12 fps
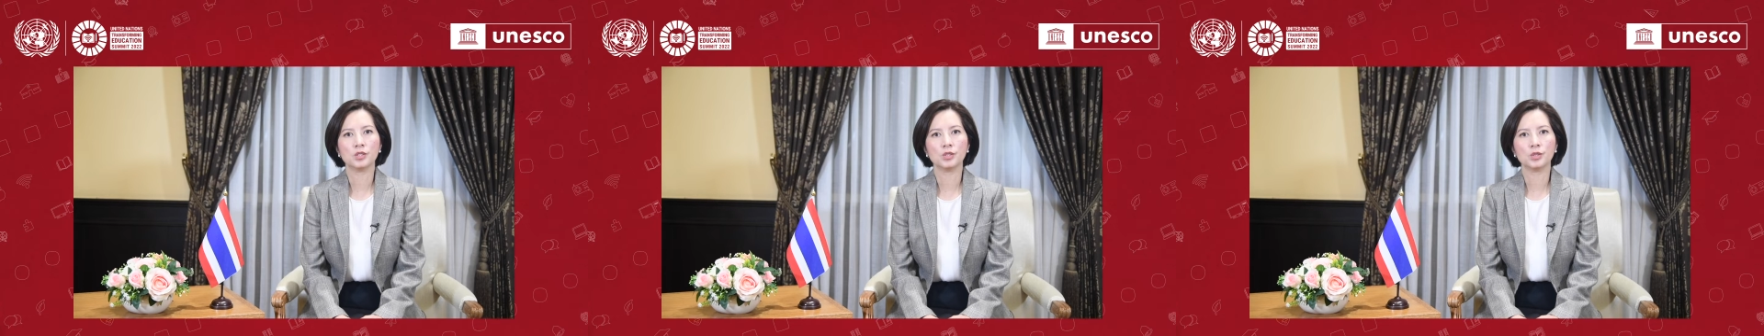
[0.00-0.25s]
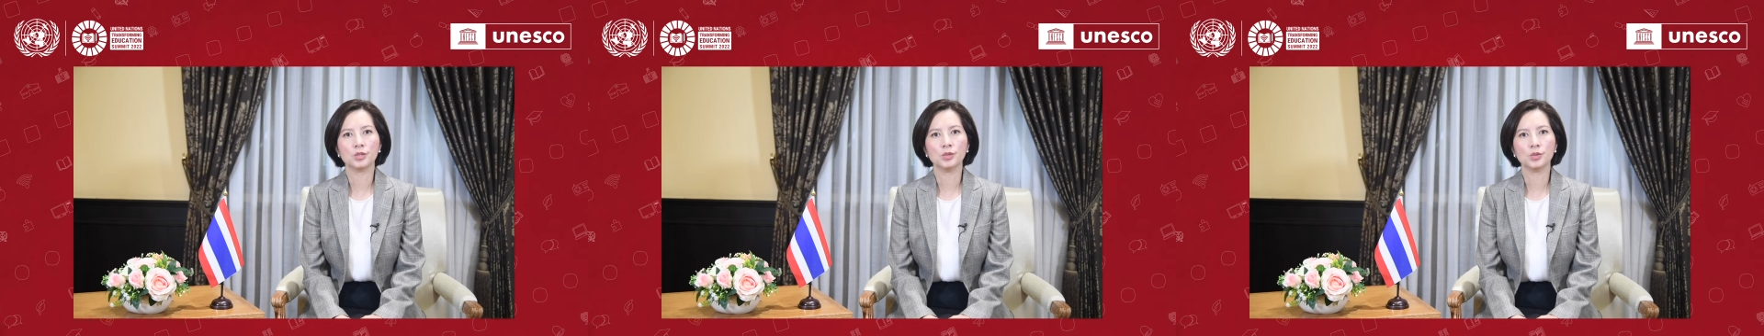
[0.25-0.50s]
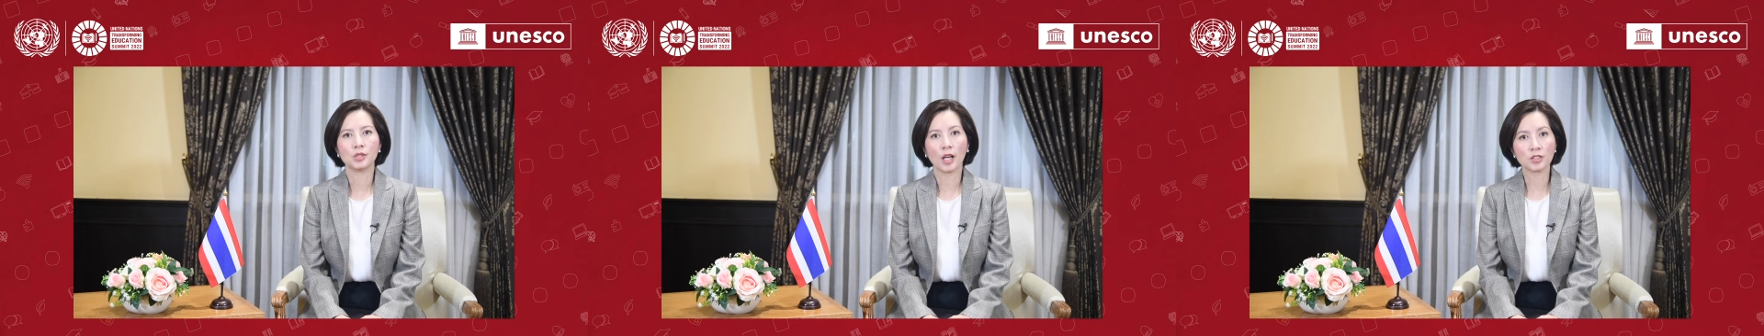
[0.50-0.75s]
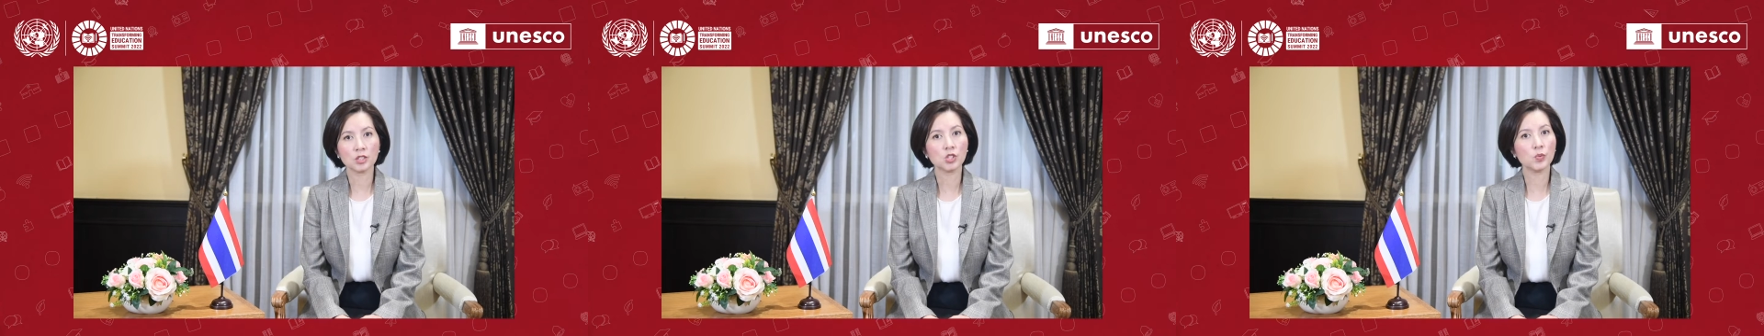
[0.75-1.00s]

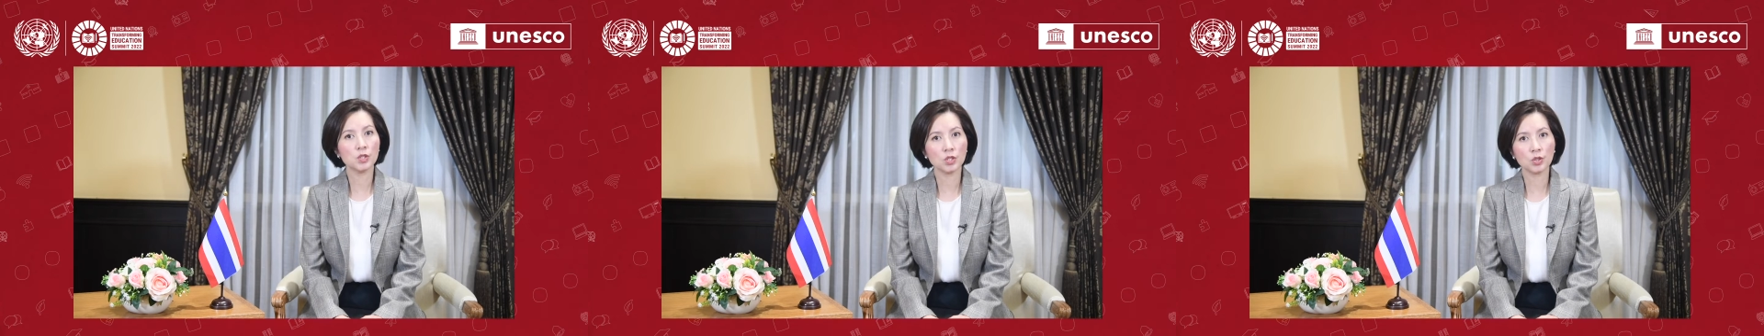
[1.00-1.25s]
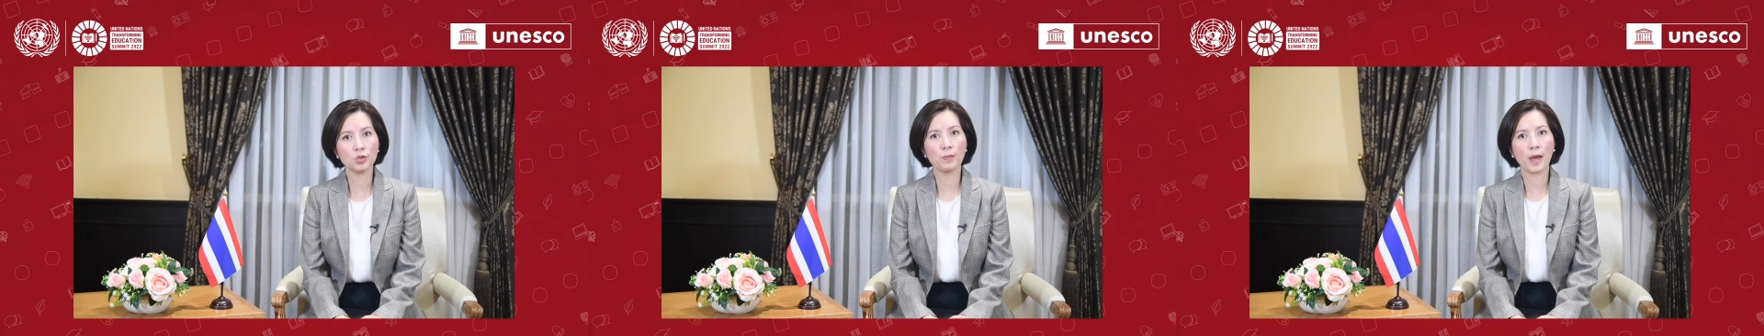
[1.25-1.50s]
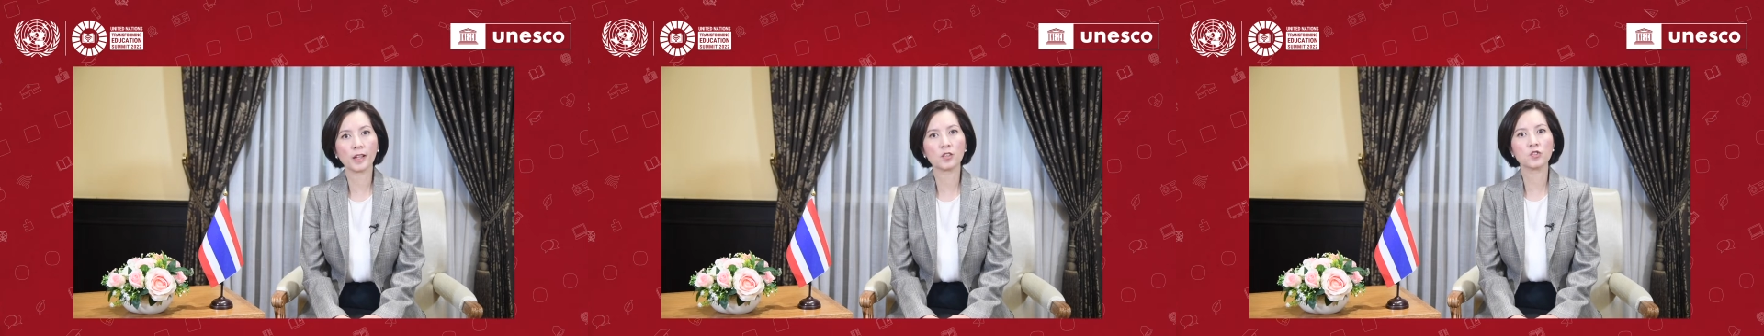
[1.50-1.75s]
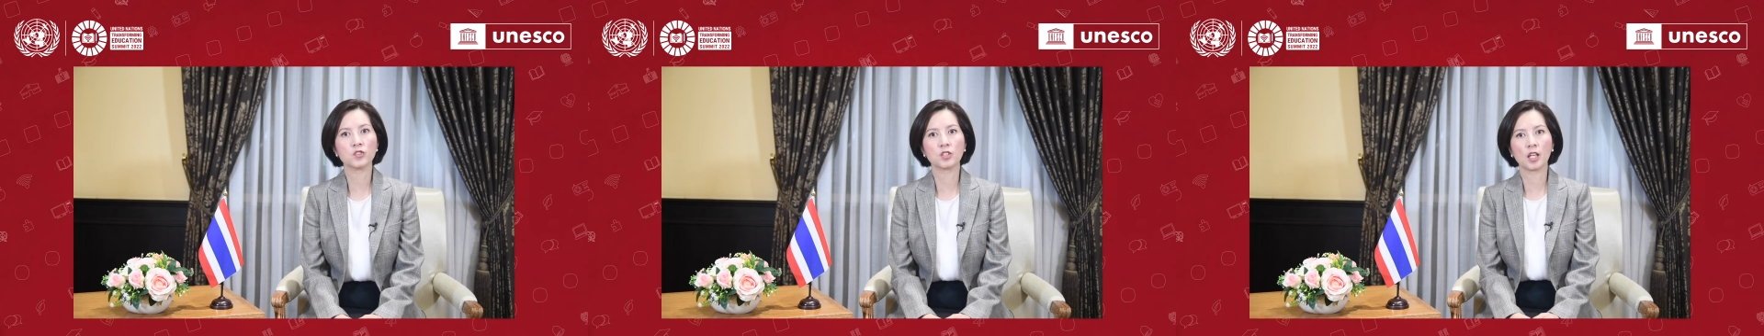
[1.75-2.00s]
2022
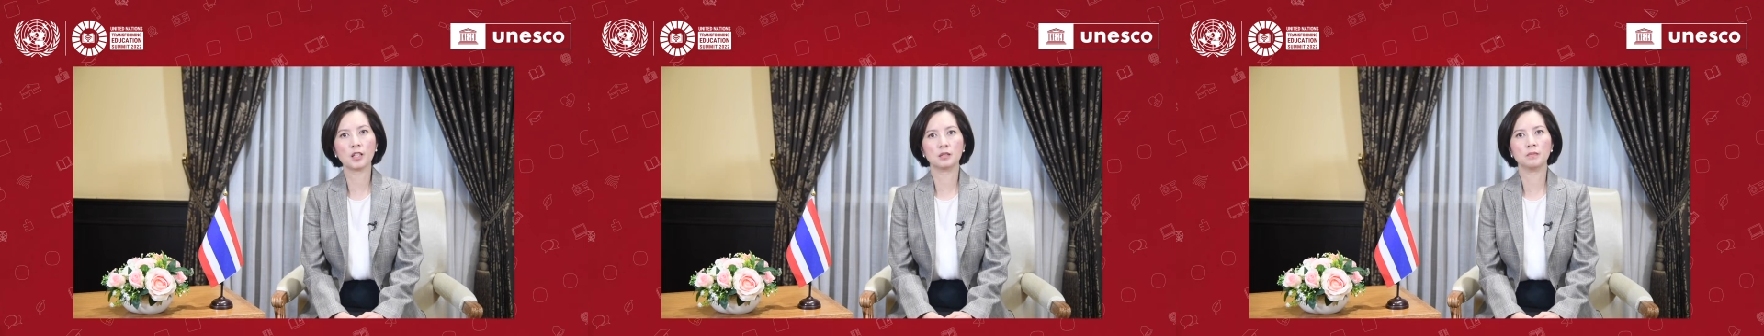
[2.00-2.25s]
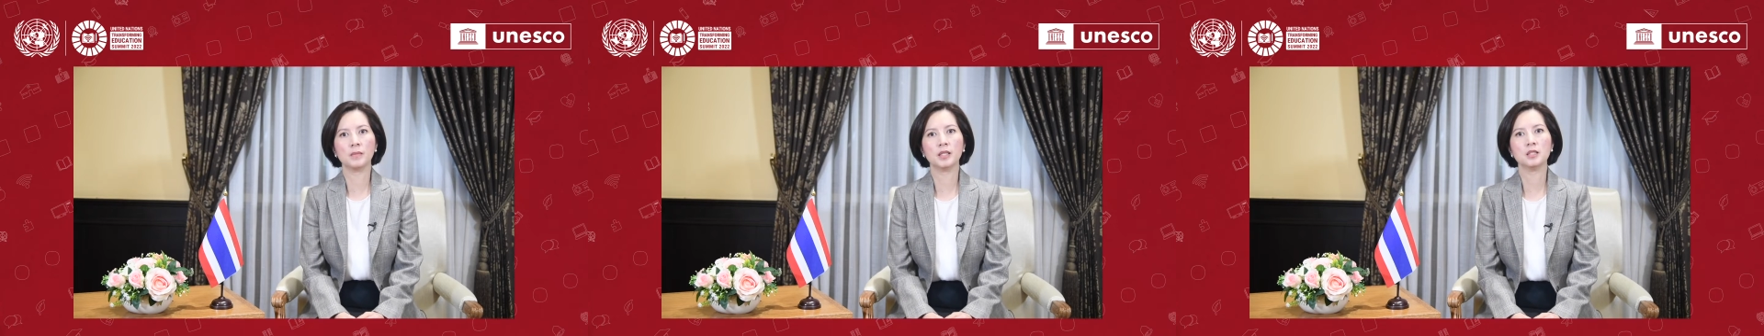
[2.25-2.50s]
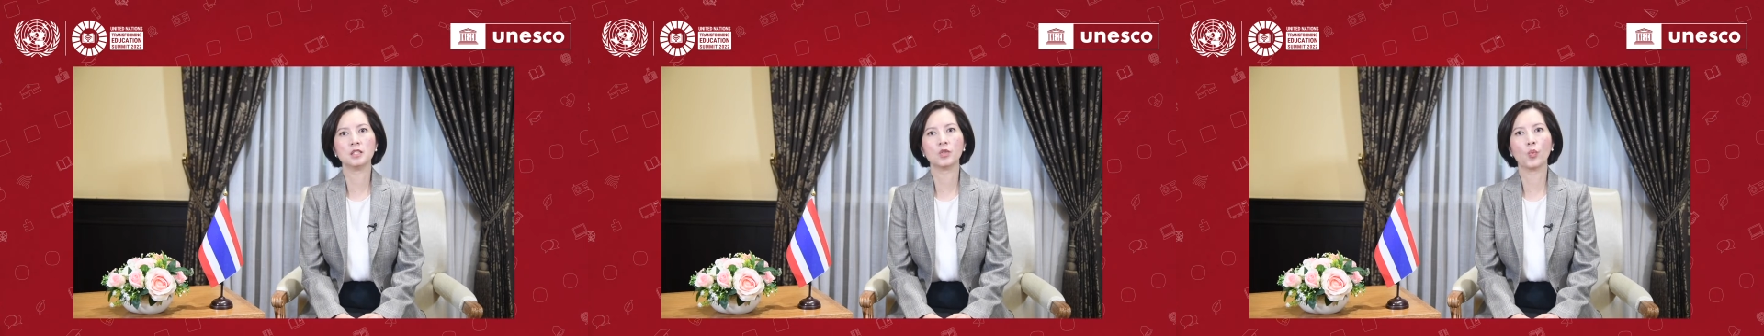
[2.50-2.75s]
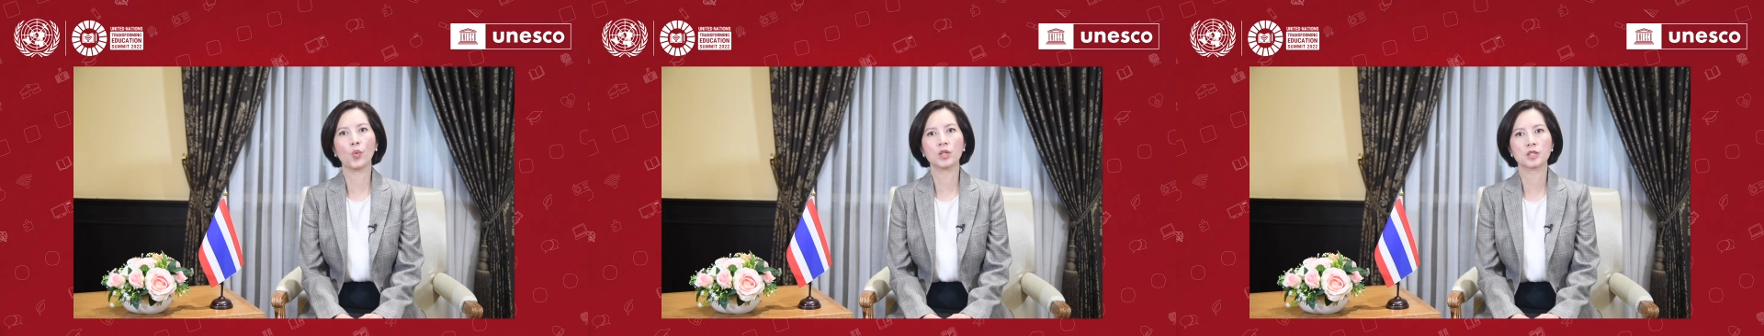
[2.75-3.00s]
Bangkok Statement
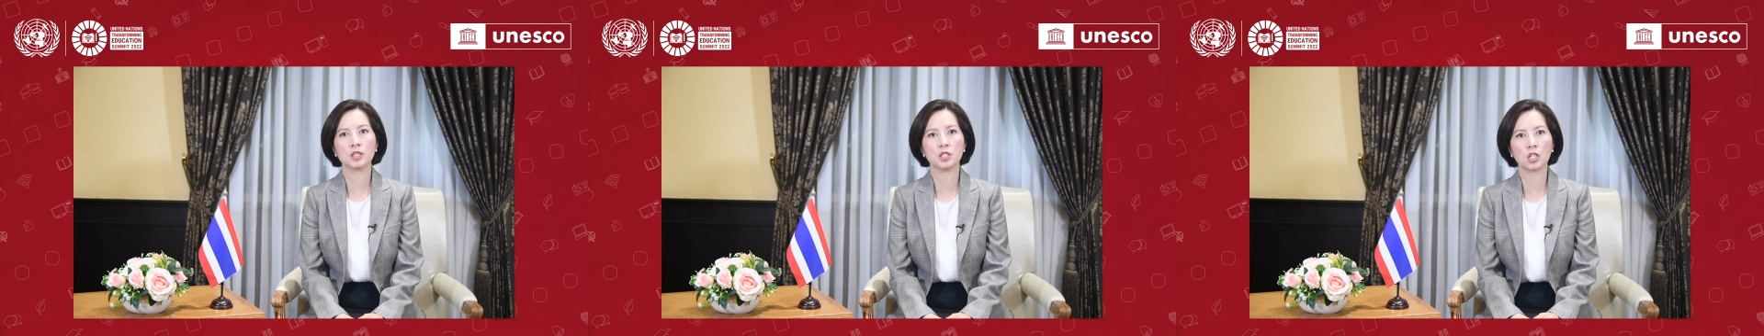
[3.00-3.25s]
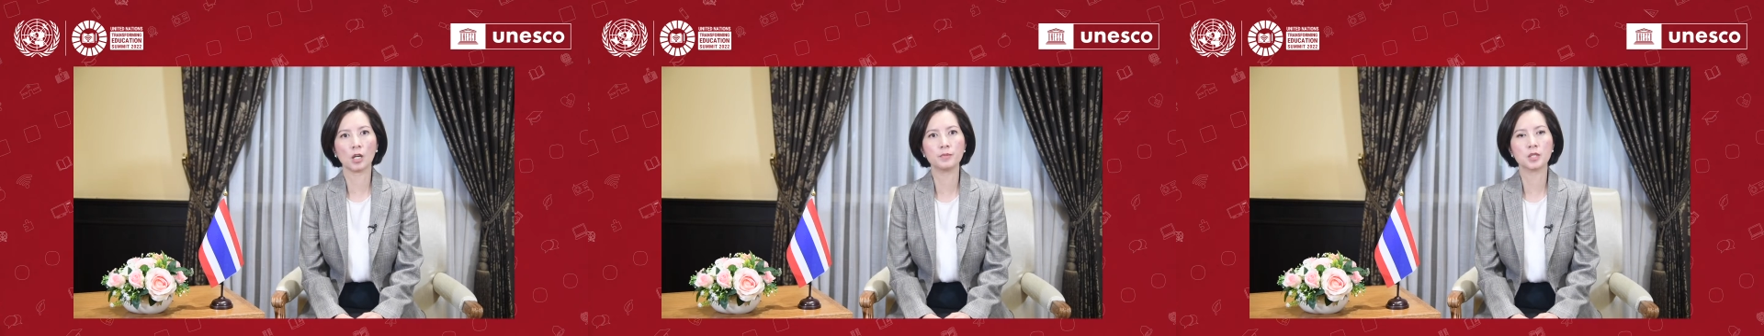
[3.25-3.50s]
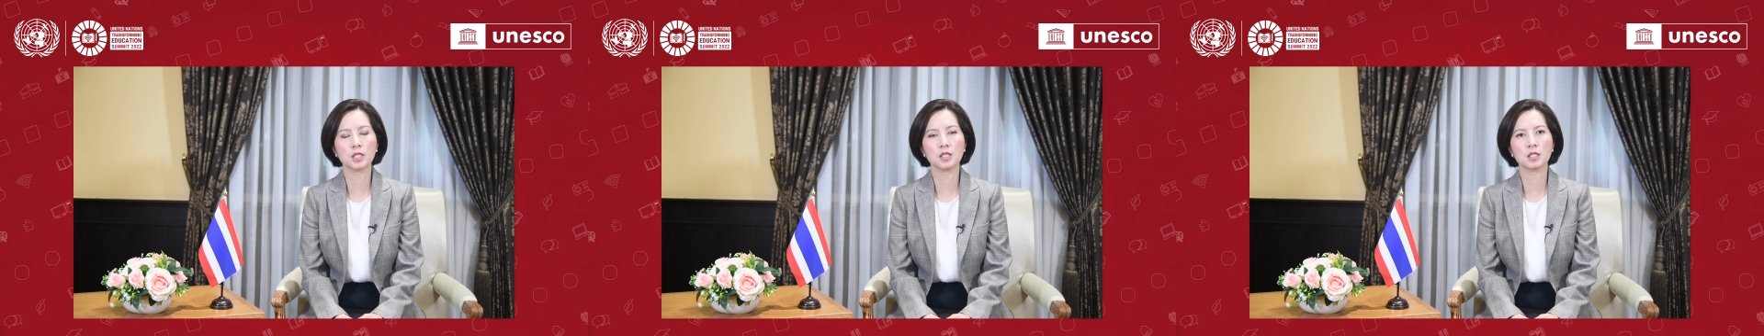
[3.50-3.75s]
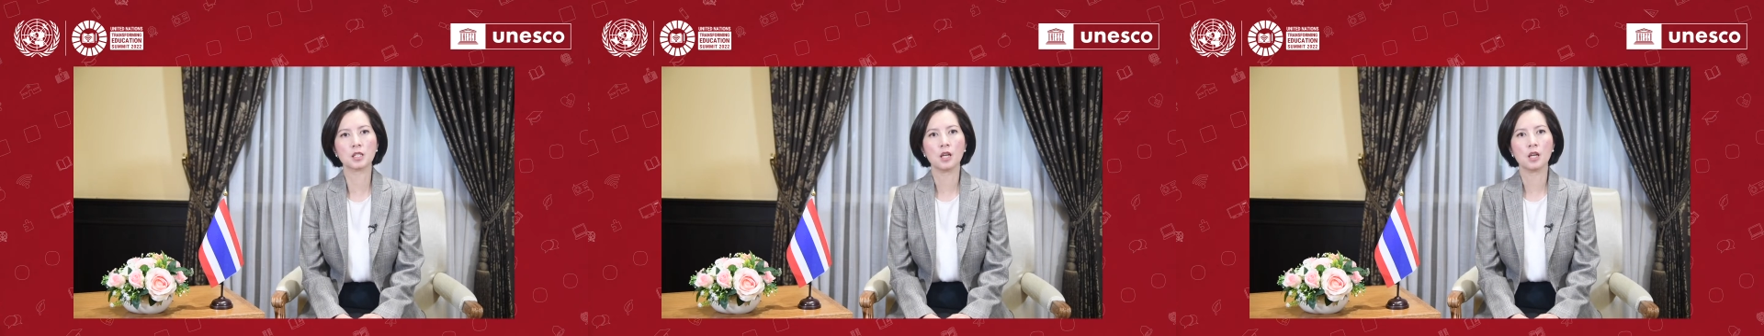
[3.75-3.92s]
was adopted.